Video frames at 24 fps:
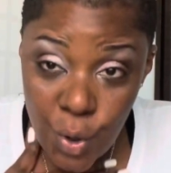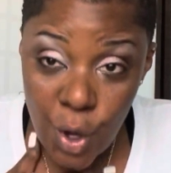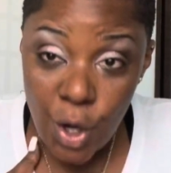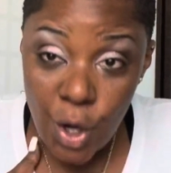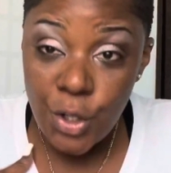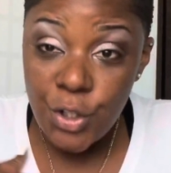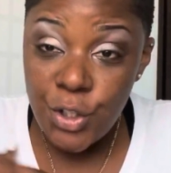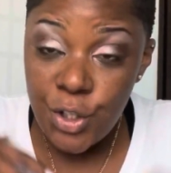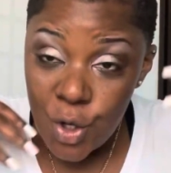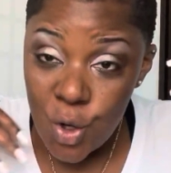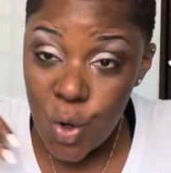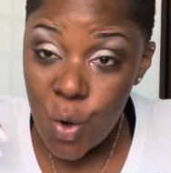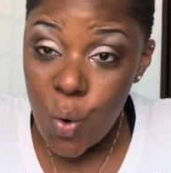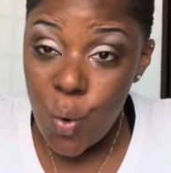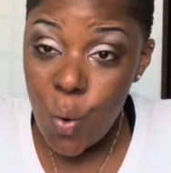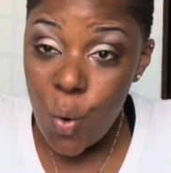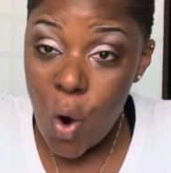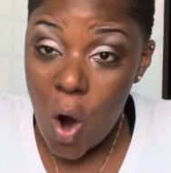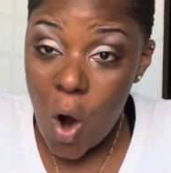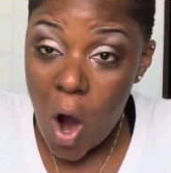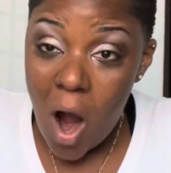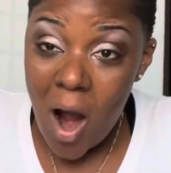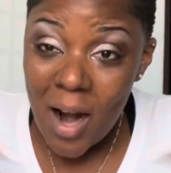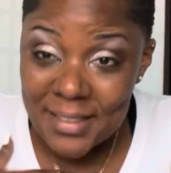
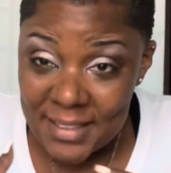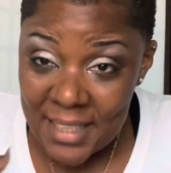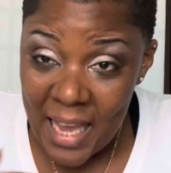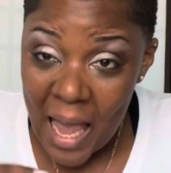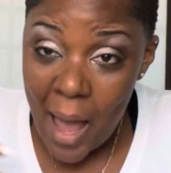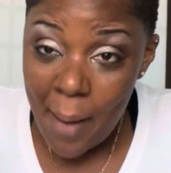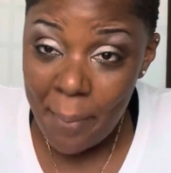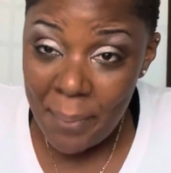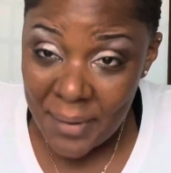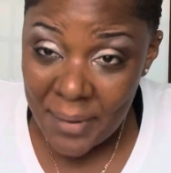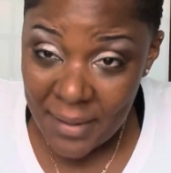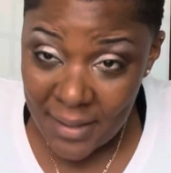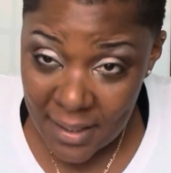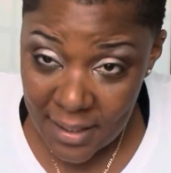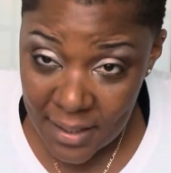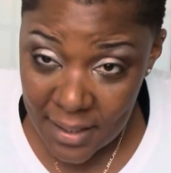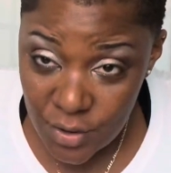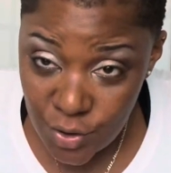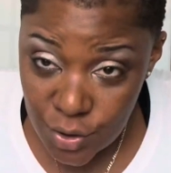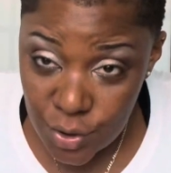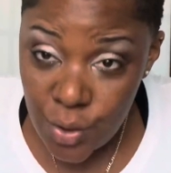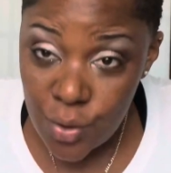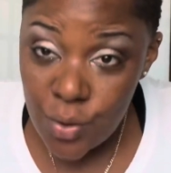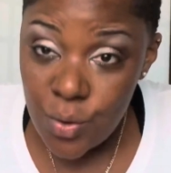You are tapping
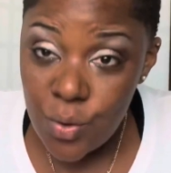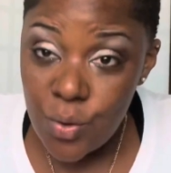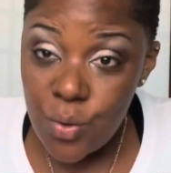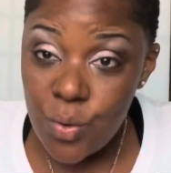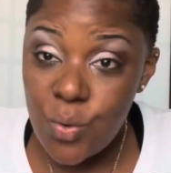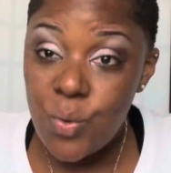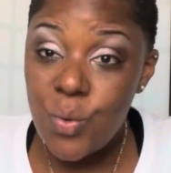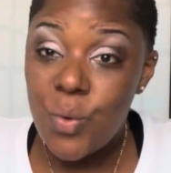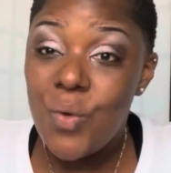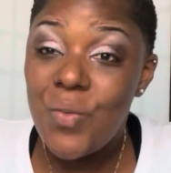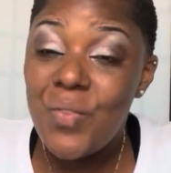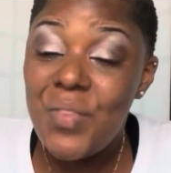into